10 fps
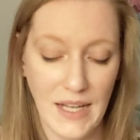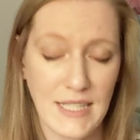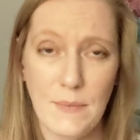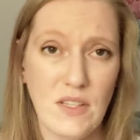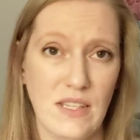
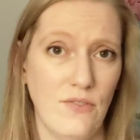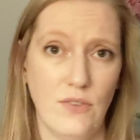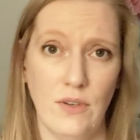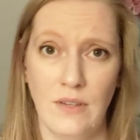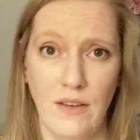It smells
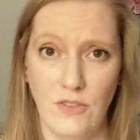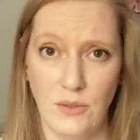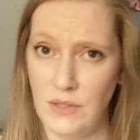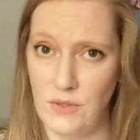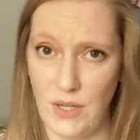different on
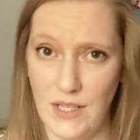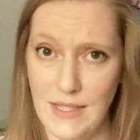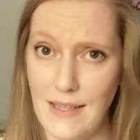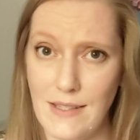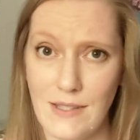everyone who tries
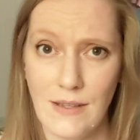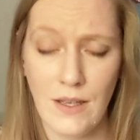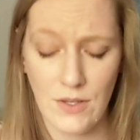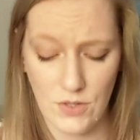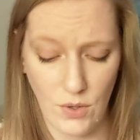this.
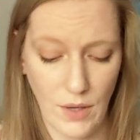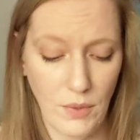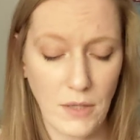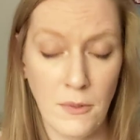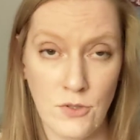So I
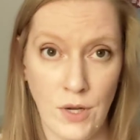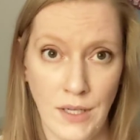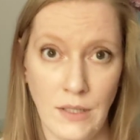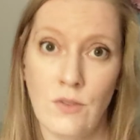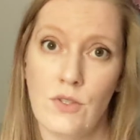recommend
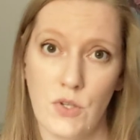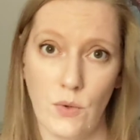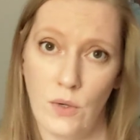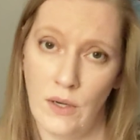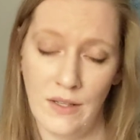trying it in the
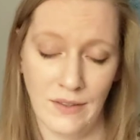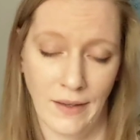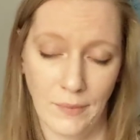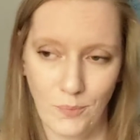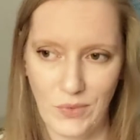store and
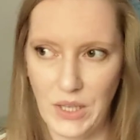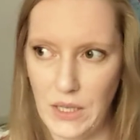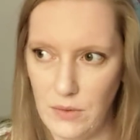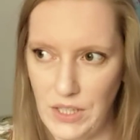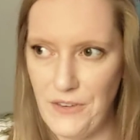like
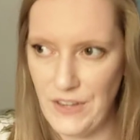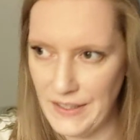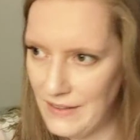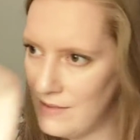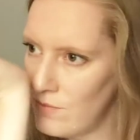
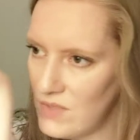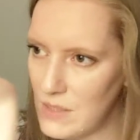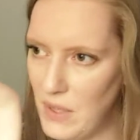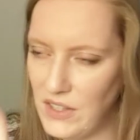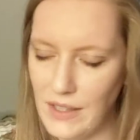leaving and
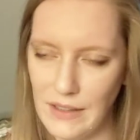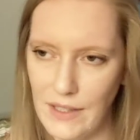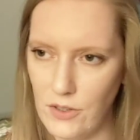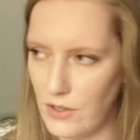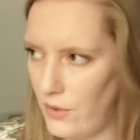smelling it
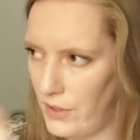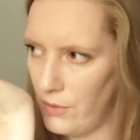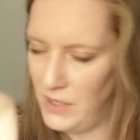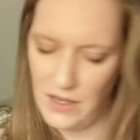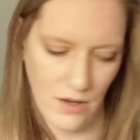later and going,
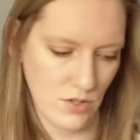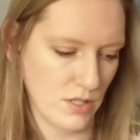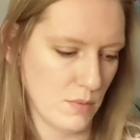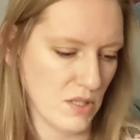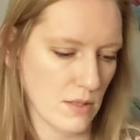oh my gosh,
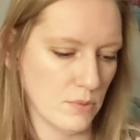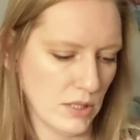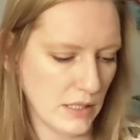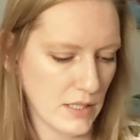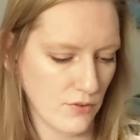it smells
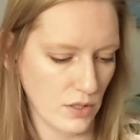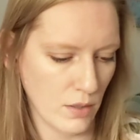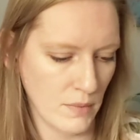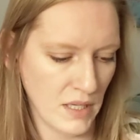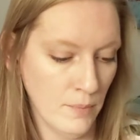completely different
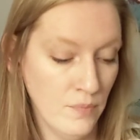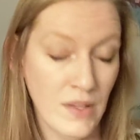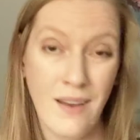on me.